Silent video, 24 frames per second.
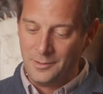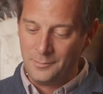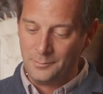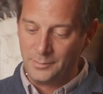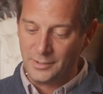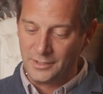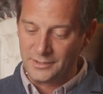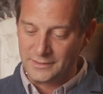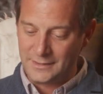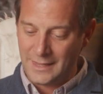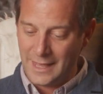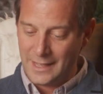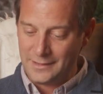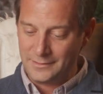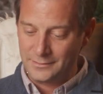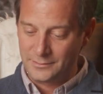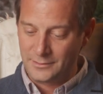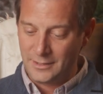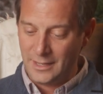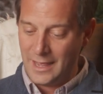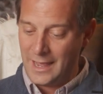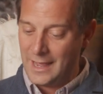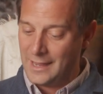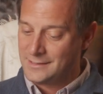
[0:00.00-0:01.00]
But that
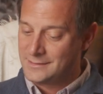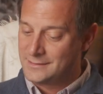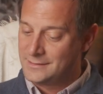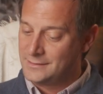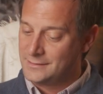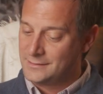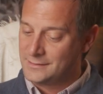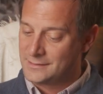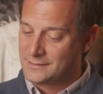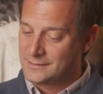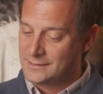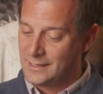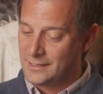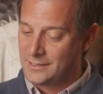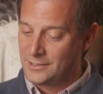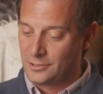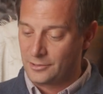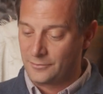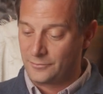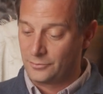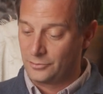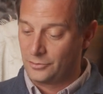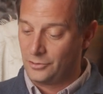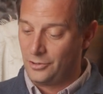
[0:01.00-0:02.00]
the hat didn't stay
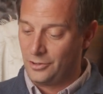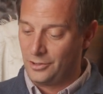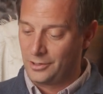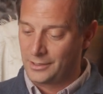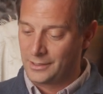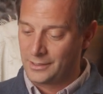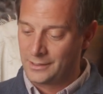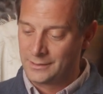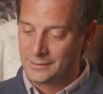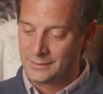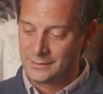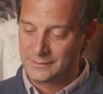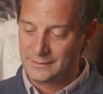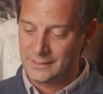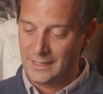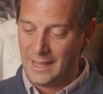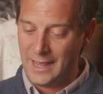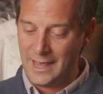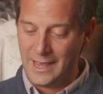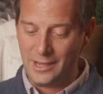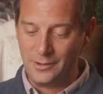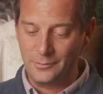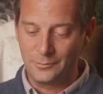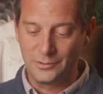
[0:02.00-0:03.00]
there for long. The
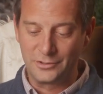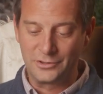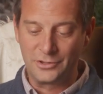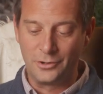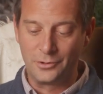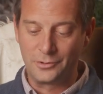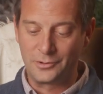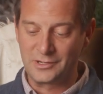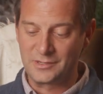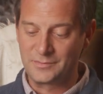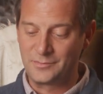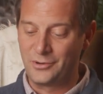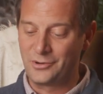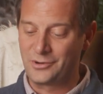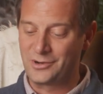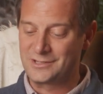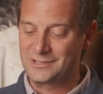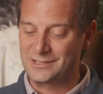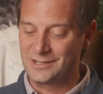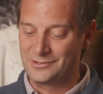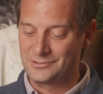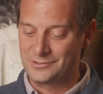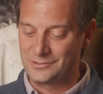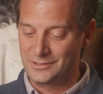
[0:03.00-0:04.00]
hat, with Hocus
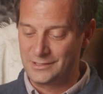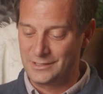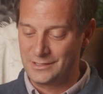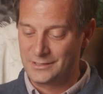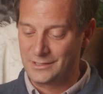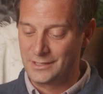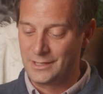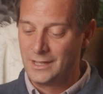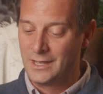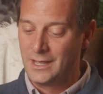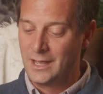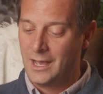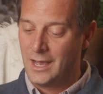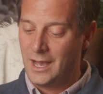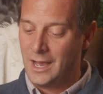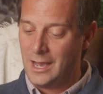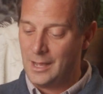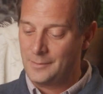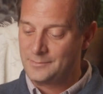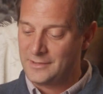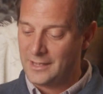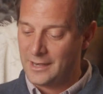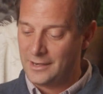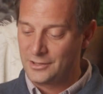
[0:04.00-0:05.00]
Pocus underneath,
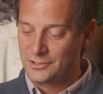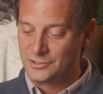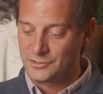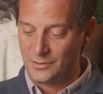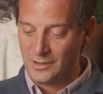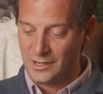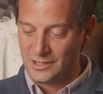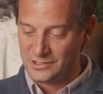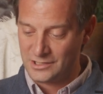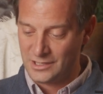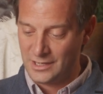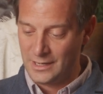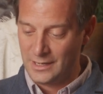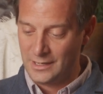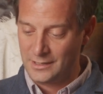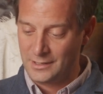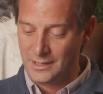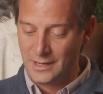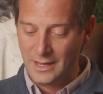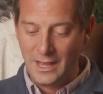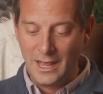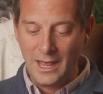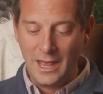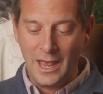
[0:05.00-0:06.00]
hopped out of the trash
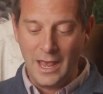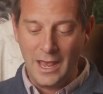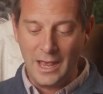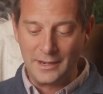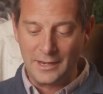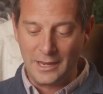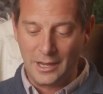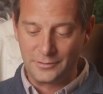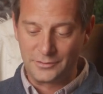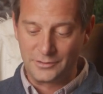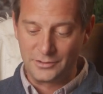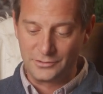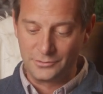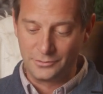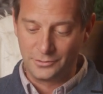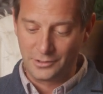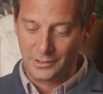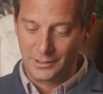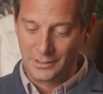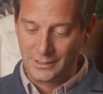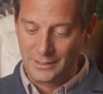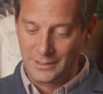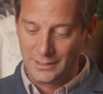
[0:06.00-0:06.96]
can and out the door.